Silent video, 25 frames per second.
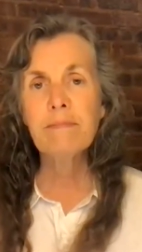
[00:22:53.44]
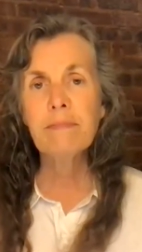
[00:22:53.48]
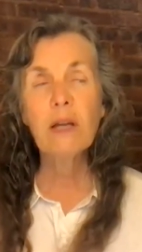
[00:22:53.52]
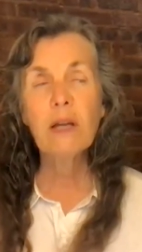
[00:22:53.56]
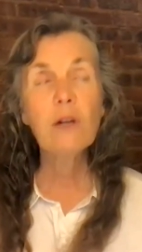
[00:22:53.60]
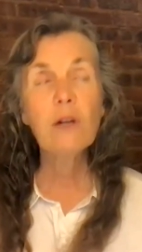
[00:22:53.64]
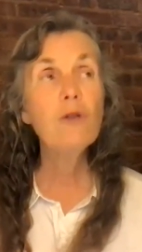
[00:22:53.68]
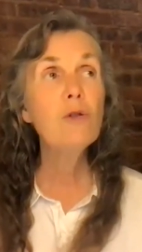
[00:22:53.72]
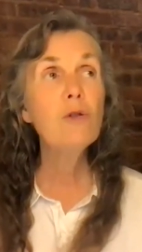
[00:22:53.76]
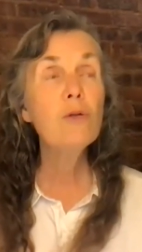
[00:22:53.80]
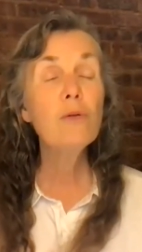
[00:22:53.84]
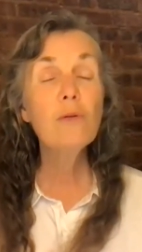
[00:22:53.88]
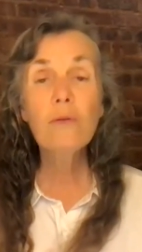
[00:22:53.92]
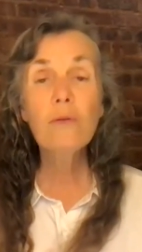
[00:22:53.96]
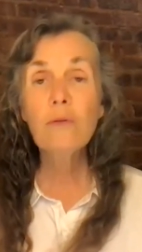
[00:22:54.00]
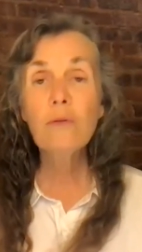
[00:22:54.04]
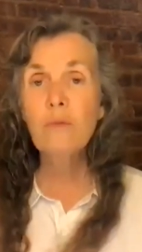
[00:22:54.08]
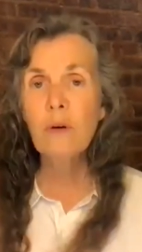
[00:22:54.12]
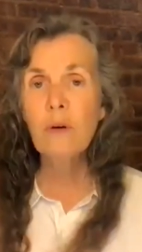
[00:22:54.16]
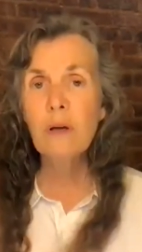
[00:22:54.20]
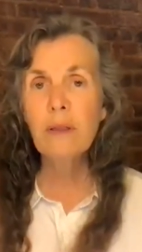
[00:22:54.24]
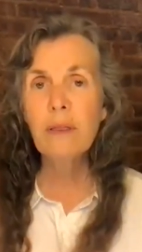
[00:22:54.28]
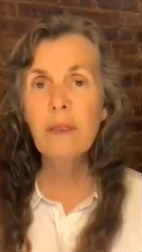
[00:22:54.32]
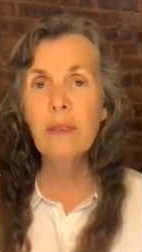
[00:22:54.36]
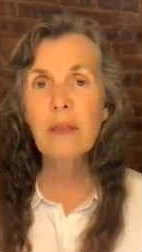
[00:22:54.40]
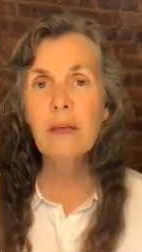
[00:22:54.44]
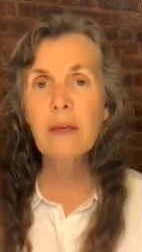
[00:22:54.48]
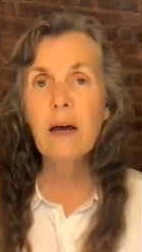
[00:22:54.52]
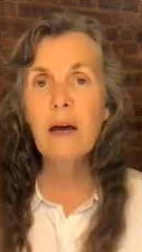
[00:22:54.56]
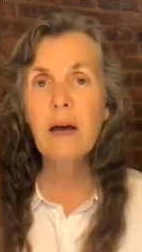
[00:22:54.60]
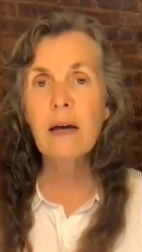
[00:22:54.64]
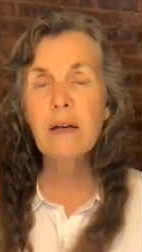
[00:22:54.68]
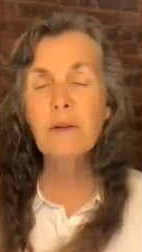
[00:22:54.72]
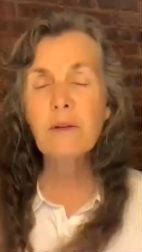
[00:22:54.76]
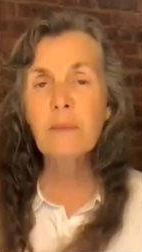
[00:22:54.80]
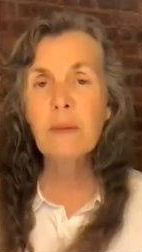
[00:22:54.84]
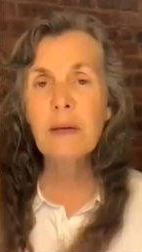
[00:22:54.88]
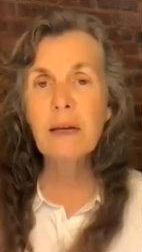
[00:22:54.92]
attune with
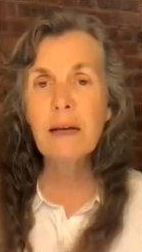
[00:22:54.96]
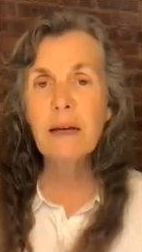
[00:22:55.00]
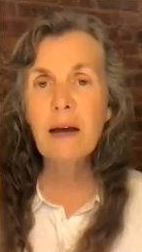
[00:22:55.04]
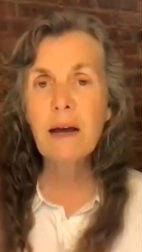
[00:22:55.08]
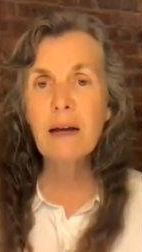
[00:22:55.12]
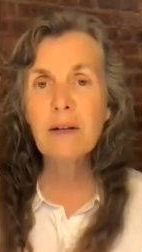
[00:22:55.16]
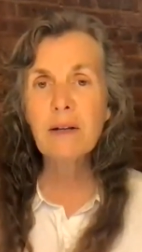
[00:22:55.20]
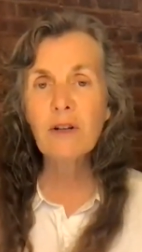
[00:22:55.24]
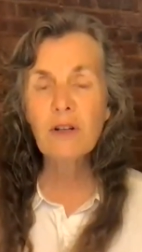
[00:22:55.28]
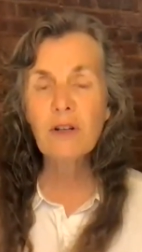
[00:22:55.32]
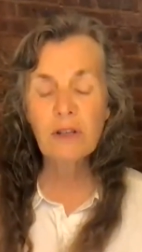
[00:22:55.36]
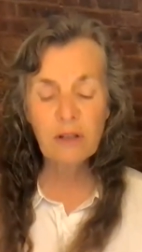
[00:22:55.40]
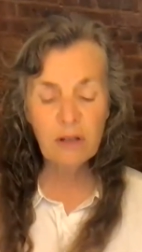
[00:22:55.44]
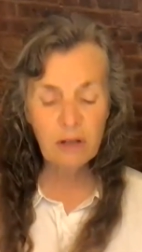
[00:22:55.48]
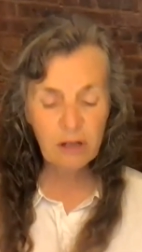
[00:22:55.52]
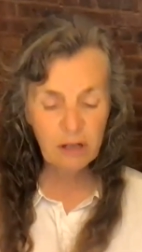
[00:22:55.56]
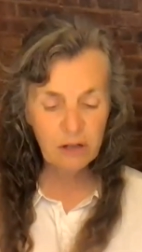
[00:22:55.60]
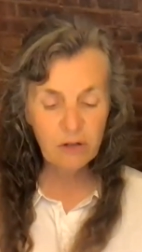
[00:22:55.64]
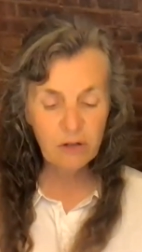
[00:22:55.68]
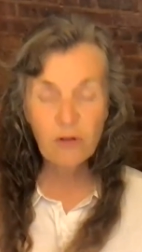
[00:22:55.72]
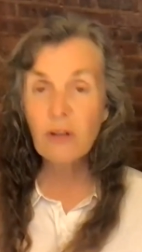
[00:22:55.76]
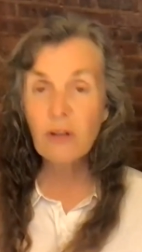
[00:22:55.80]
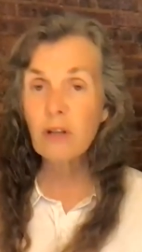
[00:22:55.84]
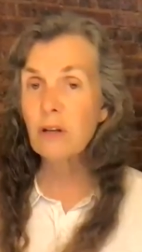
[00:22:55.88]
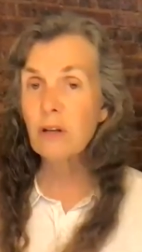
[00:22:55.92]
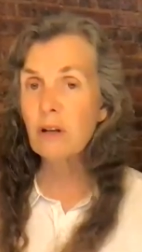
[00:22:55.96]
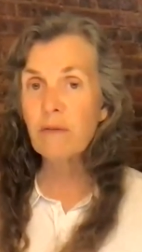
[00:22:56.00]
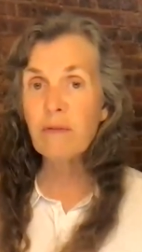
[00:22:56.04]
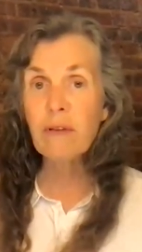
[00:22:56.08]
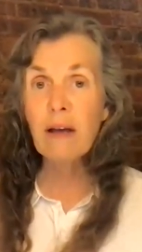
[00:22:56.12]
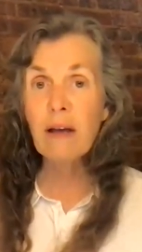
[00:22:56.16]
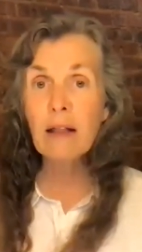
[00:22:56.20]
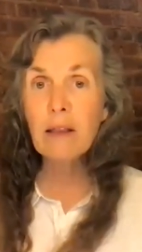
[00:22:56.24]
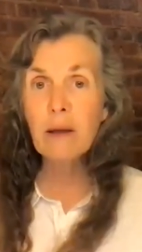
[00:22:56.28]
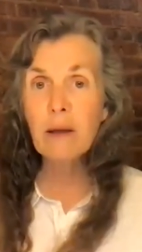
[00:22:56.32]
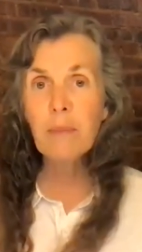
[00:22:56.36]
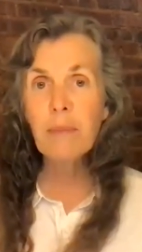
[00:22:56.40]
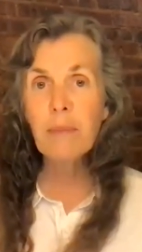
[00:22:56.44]
cosmic consciousness, to
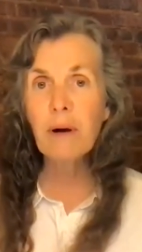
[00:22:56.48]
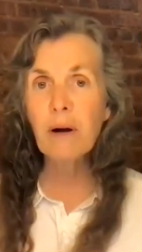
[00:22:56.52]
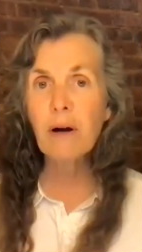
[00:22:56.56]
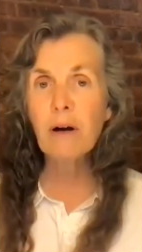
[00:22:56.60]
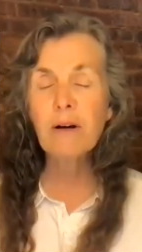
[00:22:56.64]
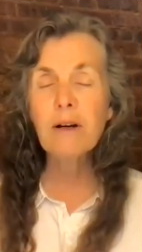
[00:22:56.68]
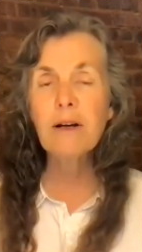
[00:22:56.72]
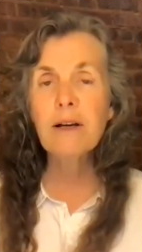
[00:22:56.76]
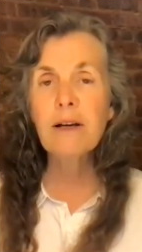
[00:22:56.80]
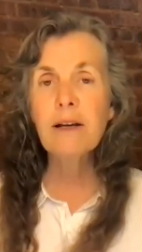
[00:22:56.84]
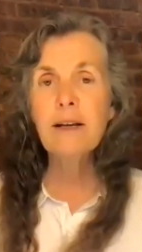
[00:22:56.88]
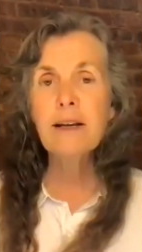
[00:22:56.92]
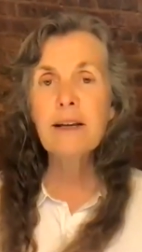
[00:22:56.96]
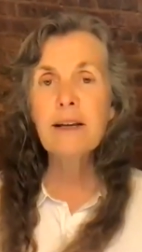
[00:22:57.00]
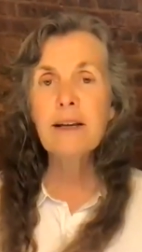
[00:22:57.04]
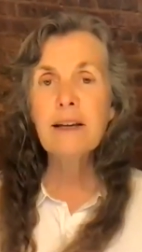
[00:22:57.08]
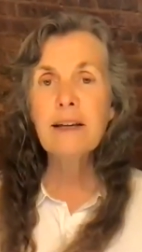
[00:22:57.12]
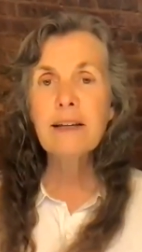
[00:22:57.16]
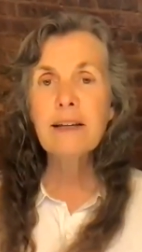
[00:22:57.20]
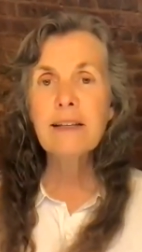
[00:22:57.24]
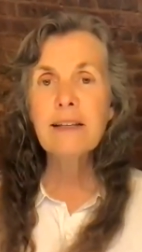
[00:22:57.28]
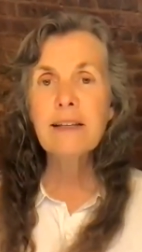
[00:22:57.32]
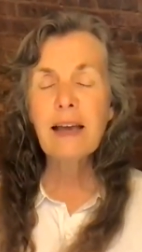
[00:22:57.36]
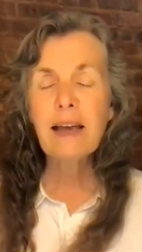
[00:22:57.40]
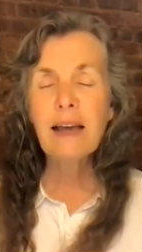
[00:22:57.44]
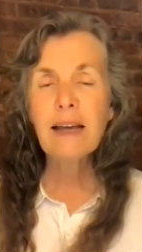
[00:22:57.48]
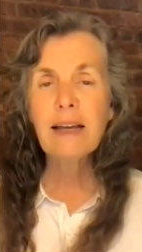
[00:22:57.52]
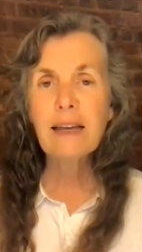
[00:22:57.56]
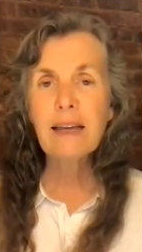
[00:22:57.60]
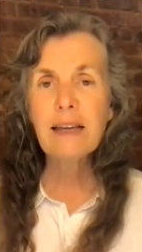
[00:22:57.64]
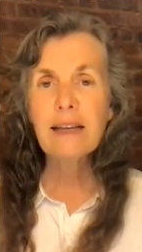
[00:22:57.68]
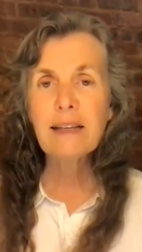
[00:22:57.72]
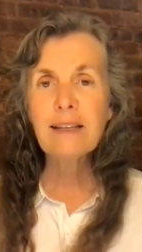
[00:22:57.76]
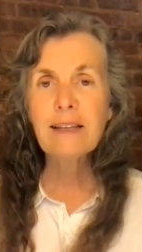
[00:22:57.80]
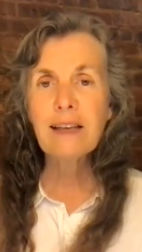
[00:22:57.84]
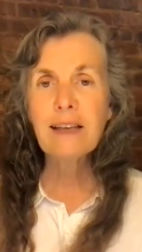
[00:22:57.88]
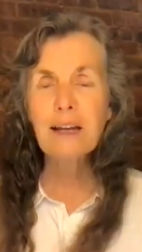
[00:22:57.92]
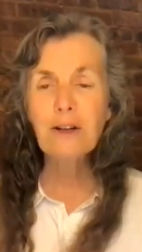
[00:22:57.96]
develop our
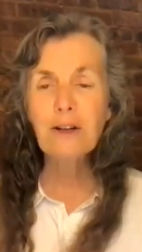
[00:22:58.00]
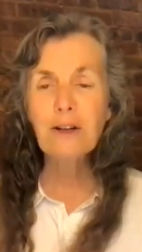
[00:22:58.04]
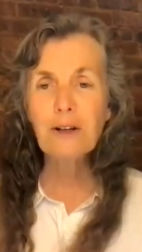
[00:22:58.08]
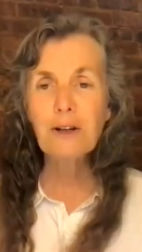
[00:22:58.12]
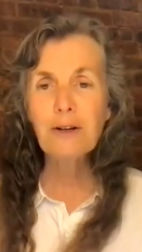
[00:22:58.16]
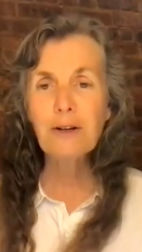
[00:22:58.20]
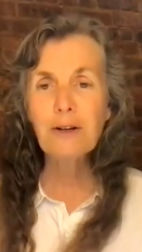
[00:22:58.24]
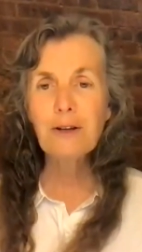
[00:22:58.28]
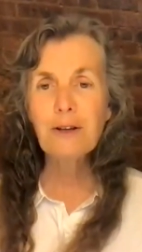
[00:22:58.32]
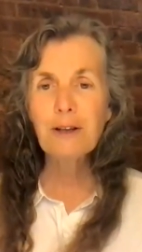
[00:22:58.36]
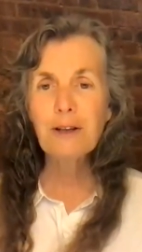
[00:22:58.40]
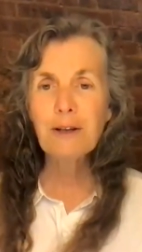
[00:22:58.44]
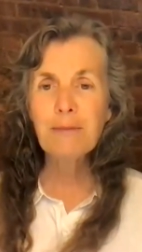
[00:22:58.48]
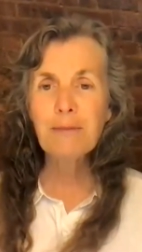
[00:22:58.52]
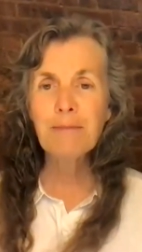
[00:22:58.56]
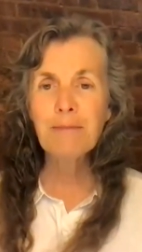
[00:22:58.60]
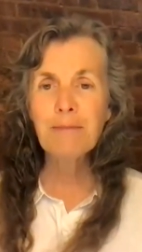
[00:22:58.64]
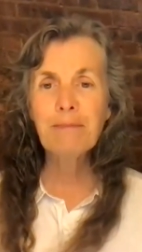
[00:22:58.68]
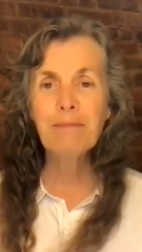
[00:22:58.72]
psychic centers.